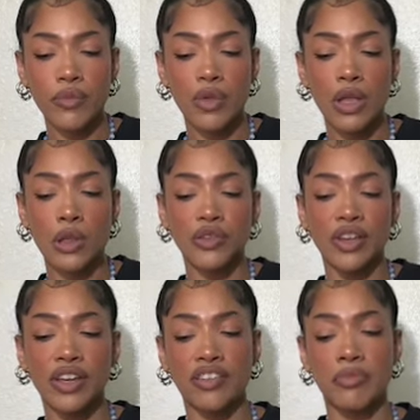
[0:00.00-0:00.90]
It looks like
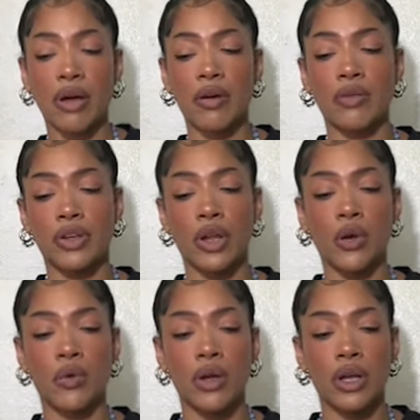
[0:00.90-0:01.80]
it's about, you
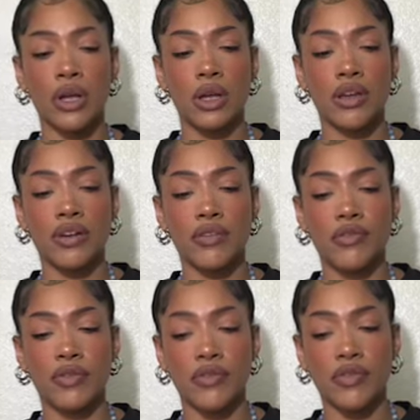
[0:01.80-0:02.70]
know,
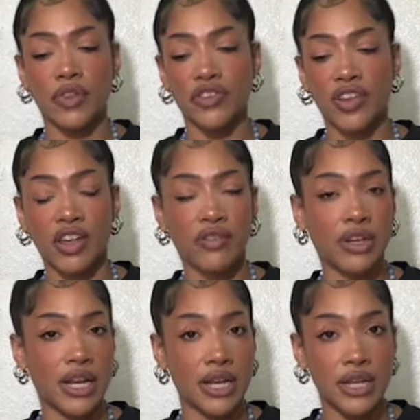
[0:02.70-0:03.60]
for the sake of an
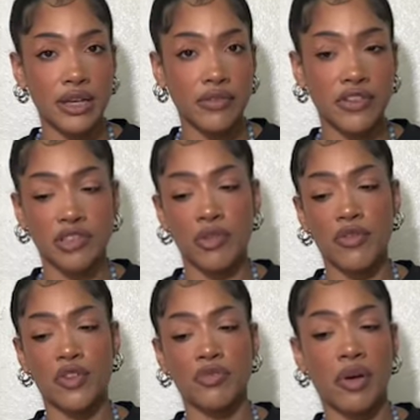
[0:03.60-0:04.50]
idea. For some of you,
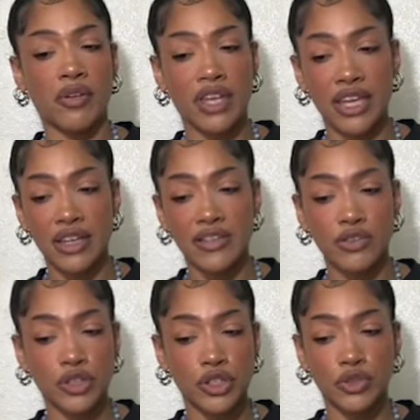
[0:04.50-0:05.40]
it's about kids or
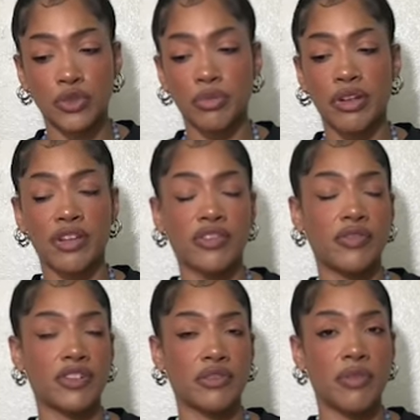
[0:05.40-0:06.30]
children, but for
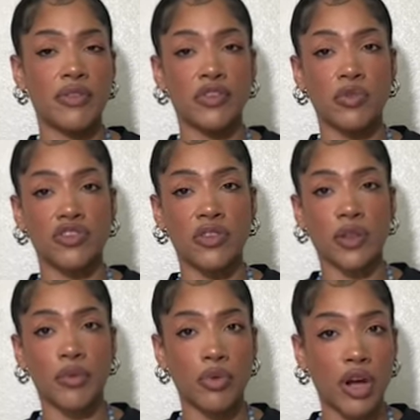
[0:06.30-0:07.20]
some of you, it's more so
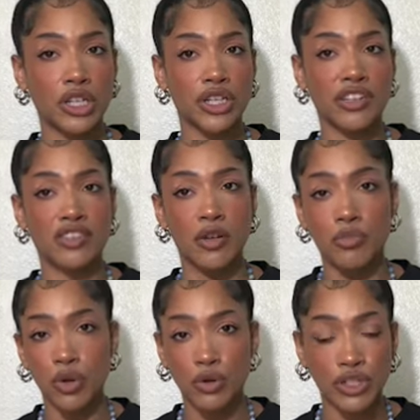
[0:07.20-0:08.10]
like projects
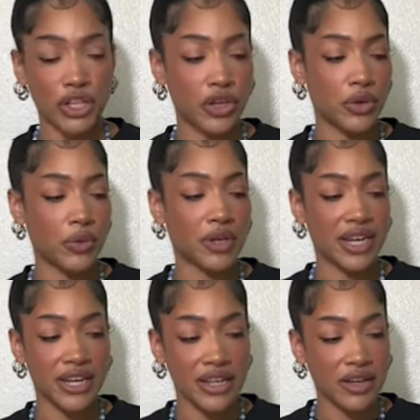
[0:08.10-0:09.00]
approaching you, an
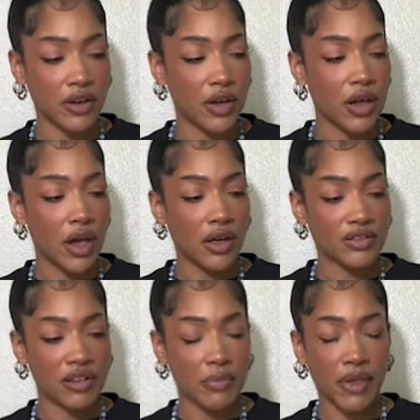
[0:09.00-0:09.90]
idea,
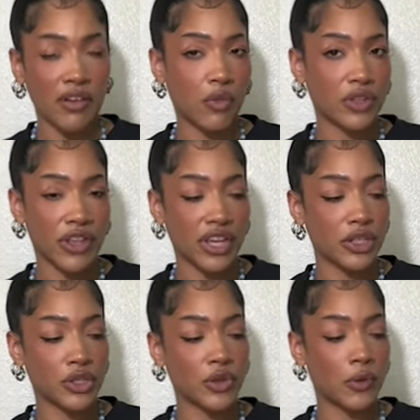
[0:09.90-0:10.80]
something of what they can
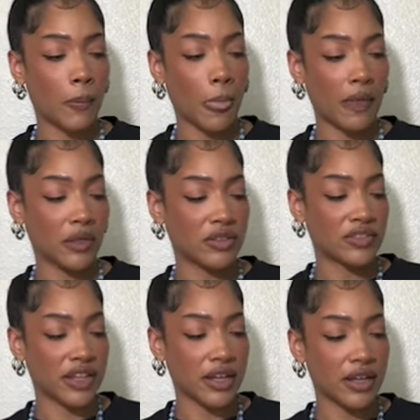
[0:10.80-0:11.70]
do. It looks
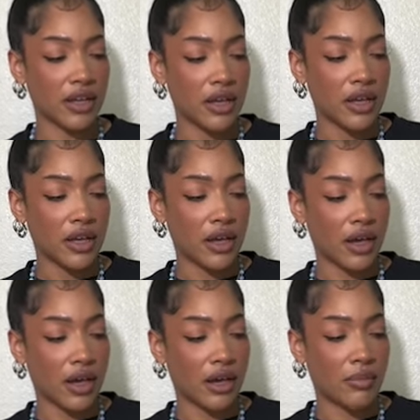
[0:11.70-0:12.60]
like,
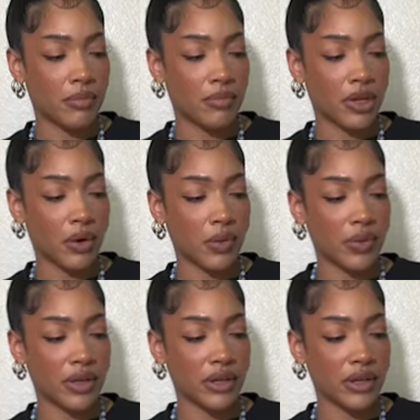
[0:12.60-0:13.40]
um, you know,